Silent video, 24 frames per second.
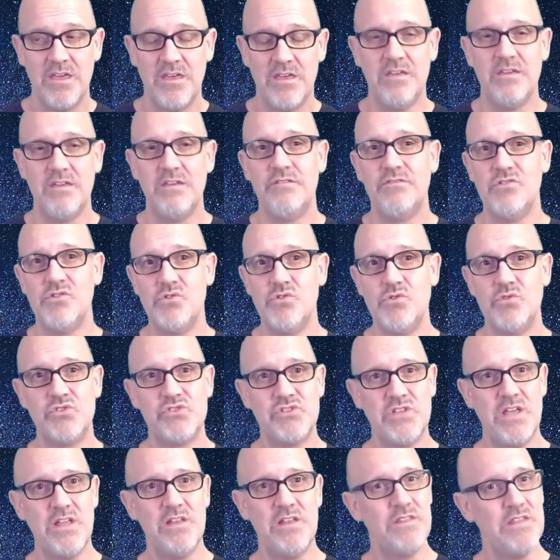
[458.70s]
If you
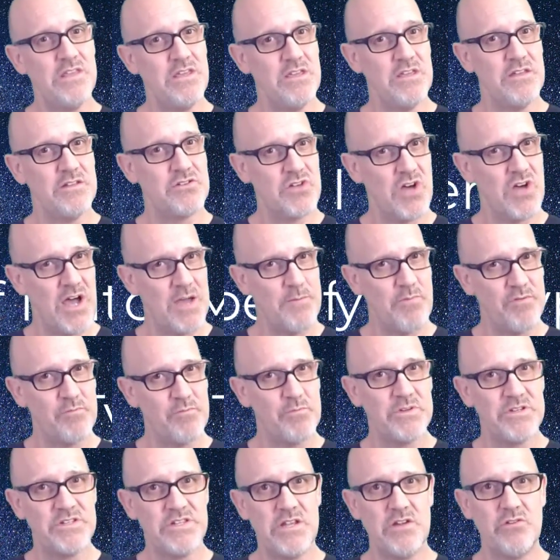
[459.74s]
said the type of
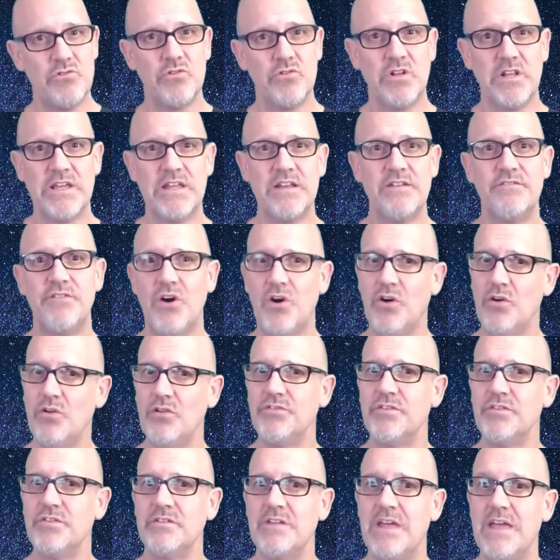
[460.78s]
material
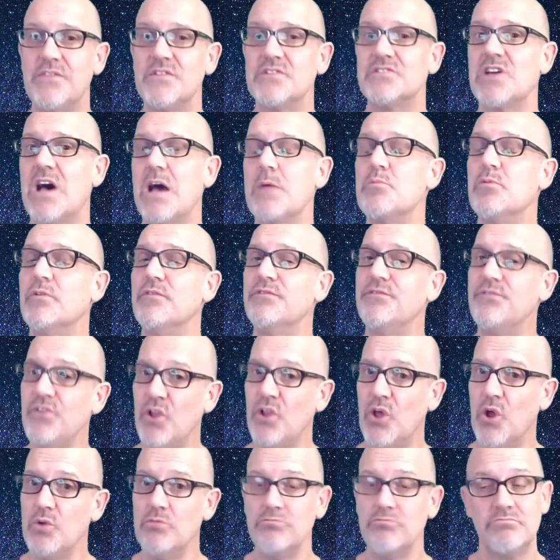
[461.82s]
involved and the type of
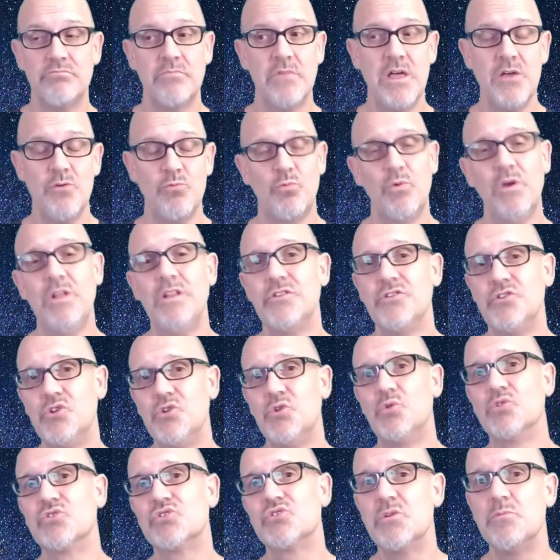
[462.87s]
flow, eh, well, you'd
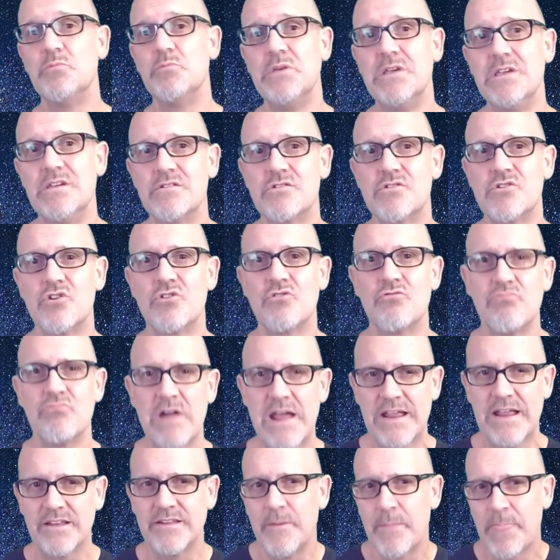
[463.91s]
also be
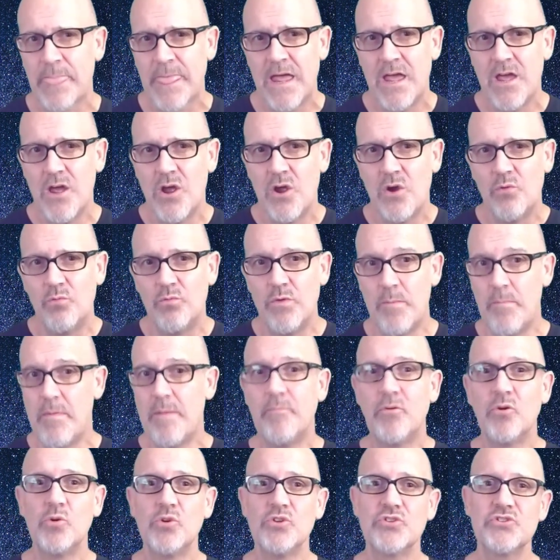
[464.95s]
correct.
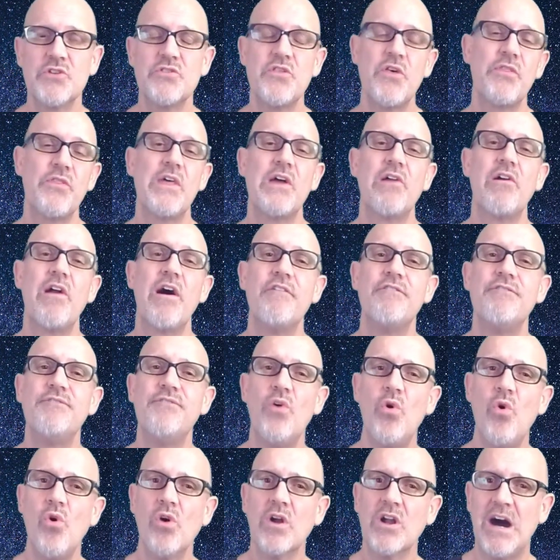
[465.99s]
Remember also that there are
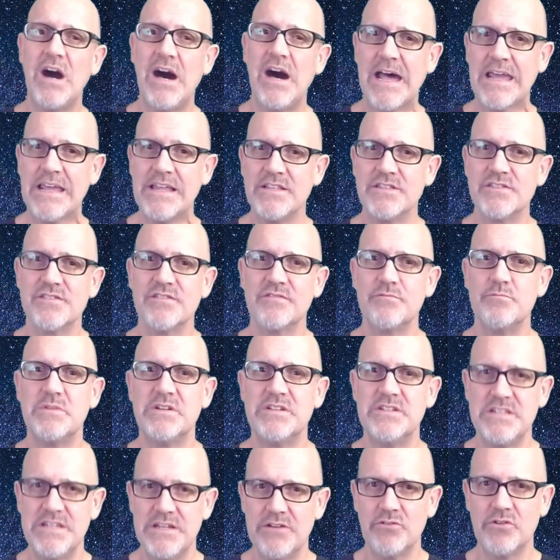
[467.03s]
four kinds of
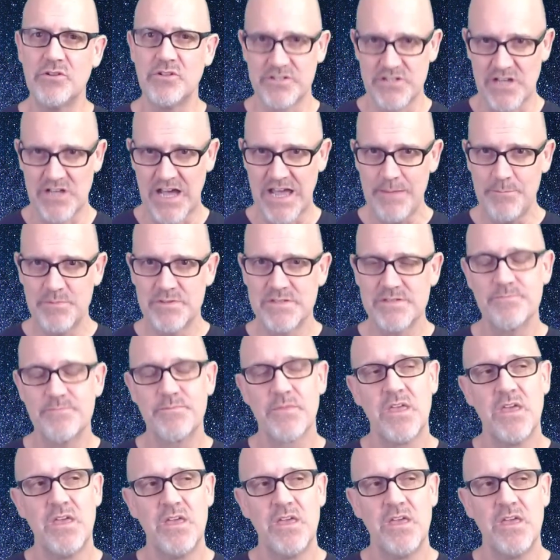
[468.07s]
material types.